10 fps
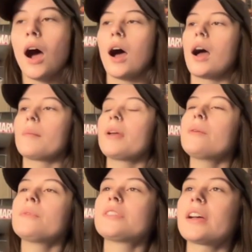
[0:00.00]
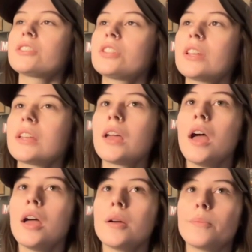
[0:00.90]
Um, it was actually
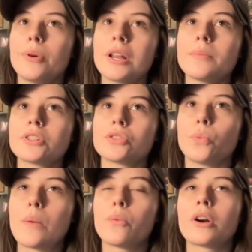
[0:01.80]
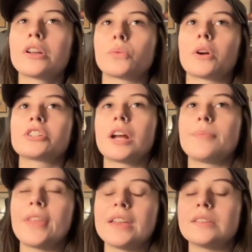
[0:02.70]
pretty much Web Warriors Workshop,
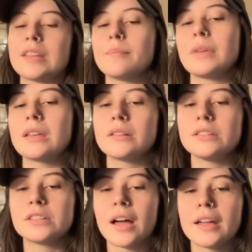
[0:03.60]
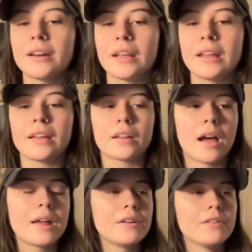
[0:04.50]
they sent me a design and it
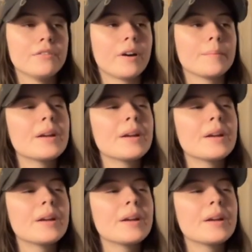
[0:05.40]
kind of um